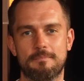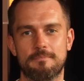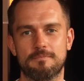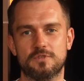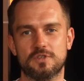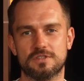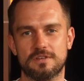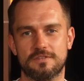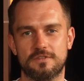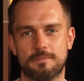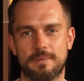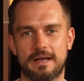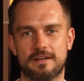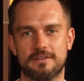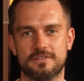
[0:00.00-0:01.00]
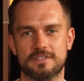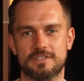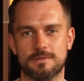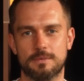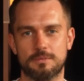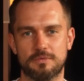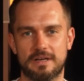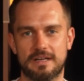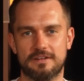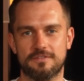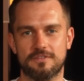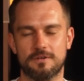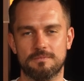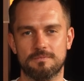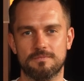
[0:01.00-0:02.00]
Just off the back of a summer break
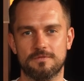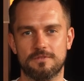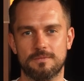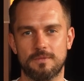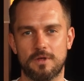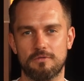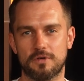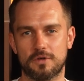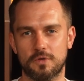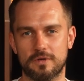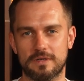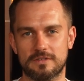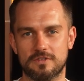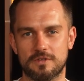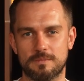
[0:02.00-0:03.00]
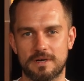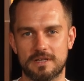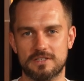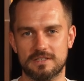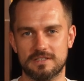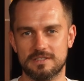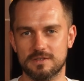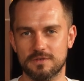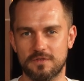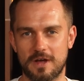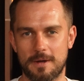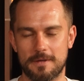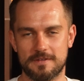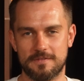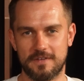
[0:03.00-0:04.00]
from not recording too much. And this is
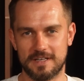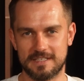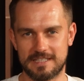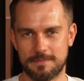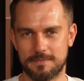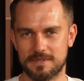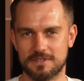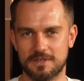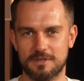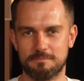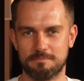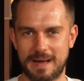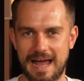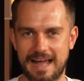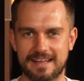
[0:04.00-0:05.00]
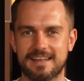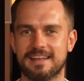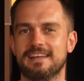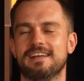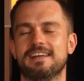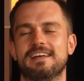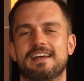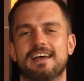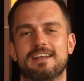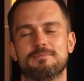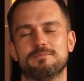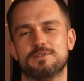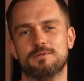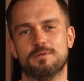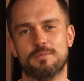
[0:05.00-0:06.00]
the first episode back. And
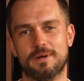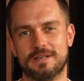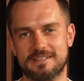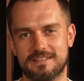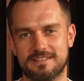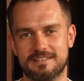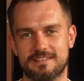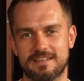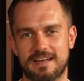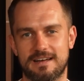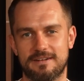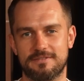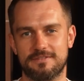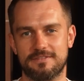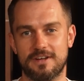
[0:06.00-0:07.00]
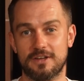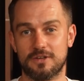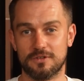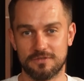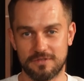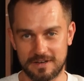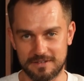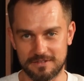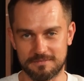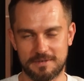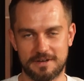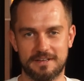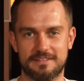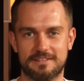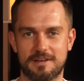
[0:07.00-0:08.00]
I'm super buzzing to have a good friend of
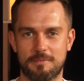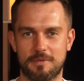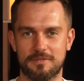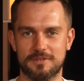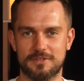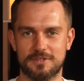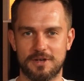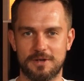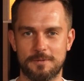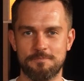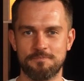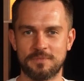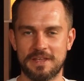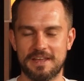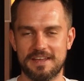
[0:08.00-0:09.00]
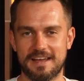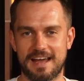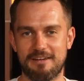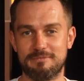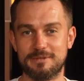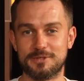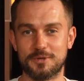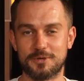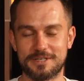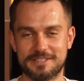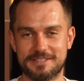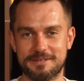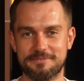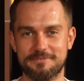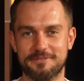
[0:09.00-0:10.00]
mine come on the show. I've been talking
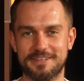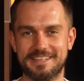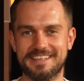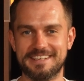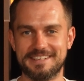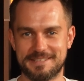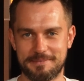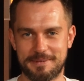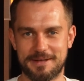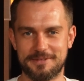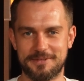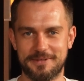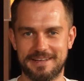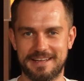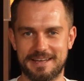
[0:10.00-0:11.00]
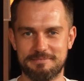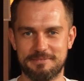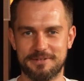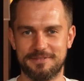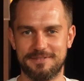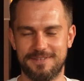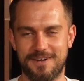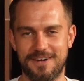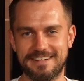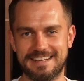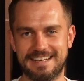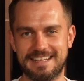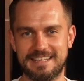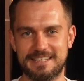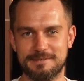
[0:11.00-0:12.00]
to him for years about doing it, but
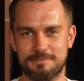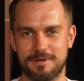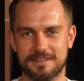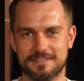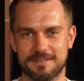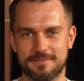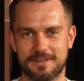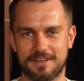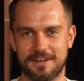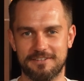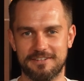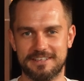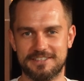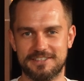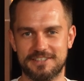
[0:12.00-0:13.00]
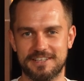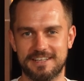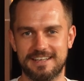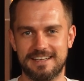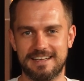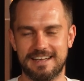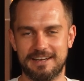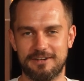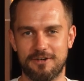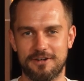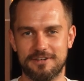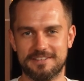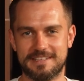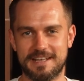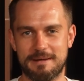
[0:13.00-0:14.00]
finally he's plucked up the courage and
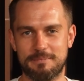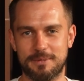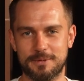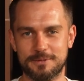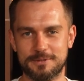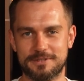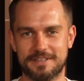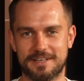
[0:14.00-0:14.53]
grown a set of balls to